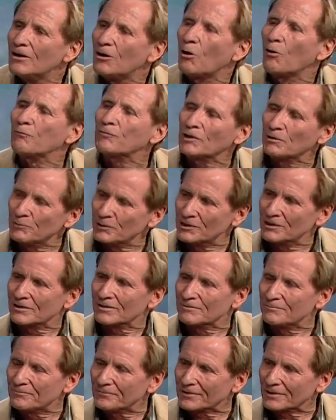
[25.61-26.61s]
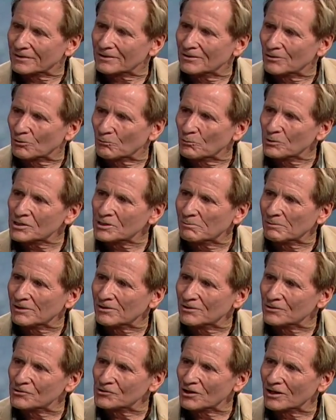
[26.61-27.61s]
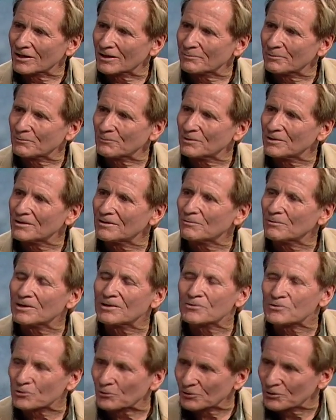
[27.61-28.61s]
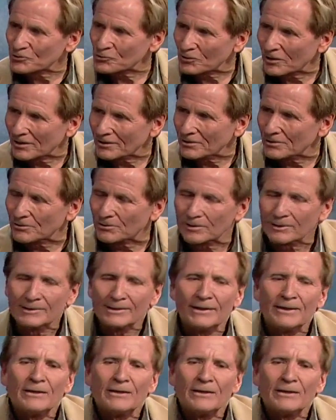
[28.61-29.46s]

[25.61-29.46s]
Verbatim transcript: hopefully we did a, you know, reasonably good job, and we, we certainly tried to do it.